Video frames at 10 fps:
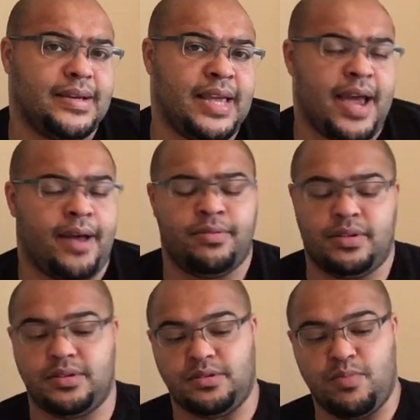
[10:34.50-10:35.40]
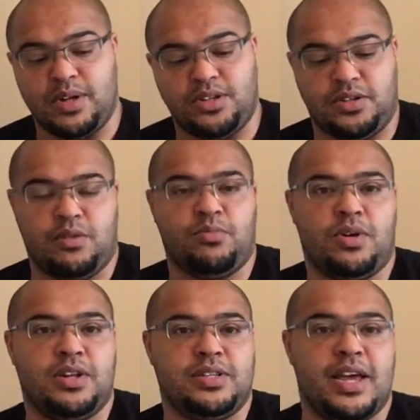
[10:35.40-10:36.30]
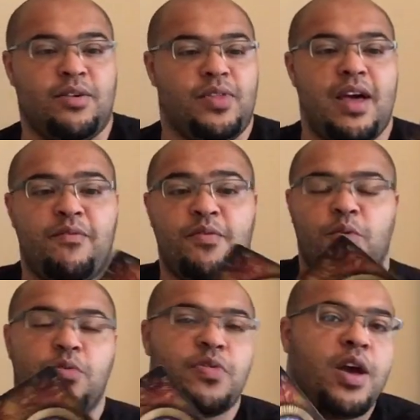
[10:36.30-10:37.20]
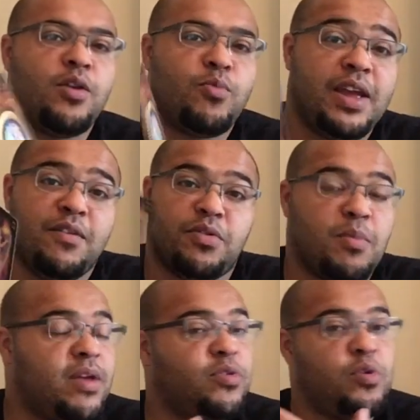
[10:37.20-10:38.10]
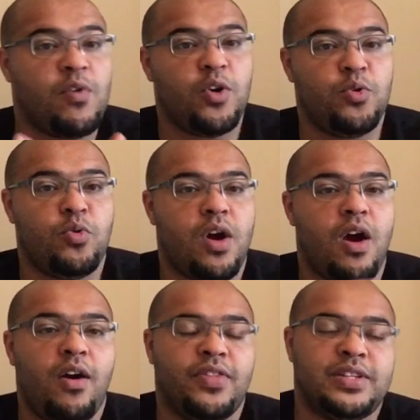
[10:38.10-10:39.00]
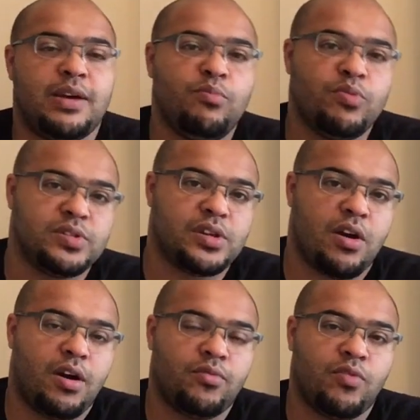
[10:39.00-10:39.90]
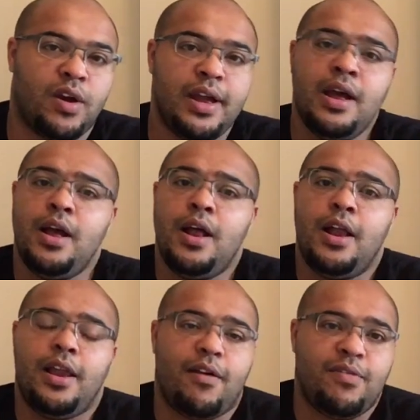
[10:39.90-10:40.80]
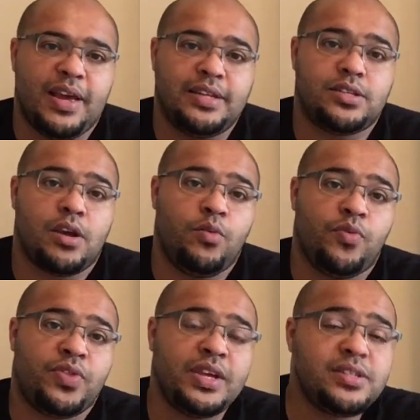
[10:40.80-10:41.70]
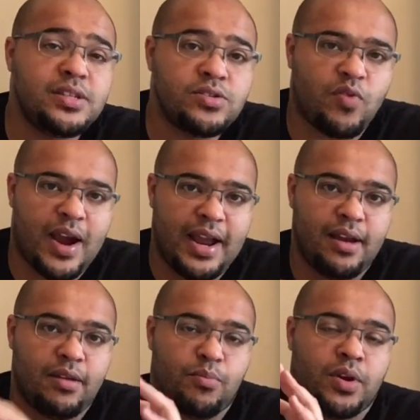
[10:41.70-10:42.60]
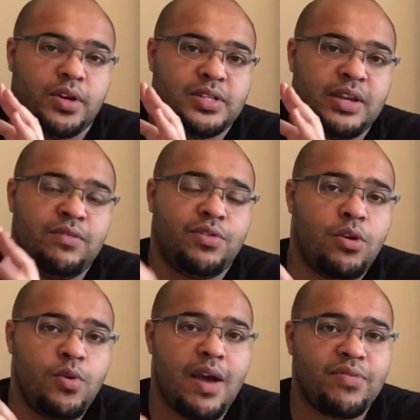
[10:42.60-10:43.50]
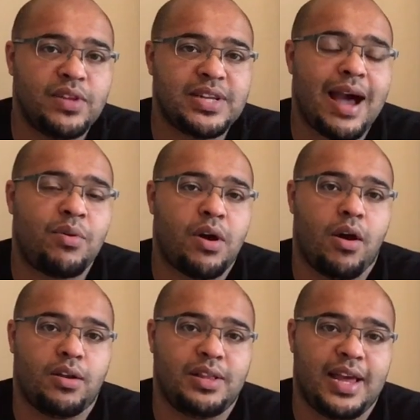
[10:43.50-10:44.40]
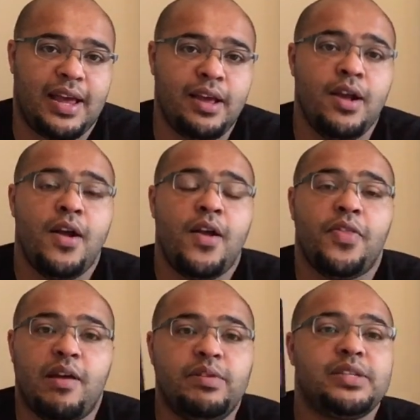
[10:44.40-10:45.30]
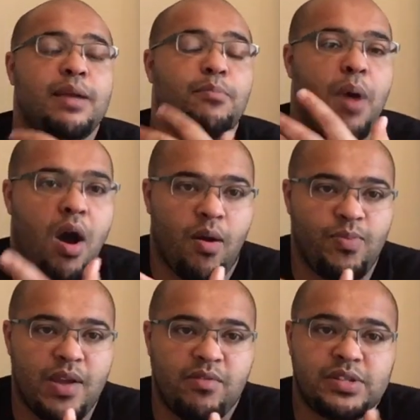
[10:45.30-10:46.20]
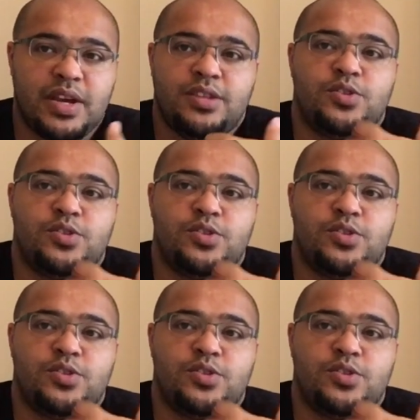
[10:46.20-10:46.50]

yeah, that's as much as I'm going to say on that. For your third week of the month, you've got your card, the Temperance card, right? Lovely. So this is great because even though you have the Tower card there, there is a balm, there is a,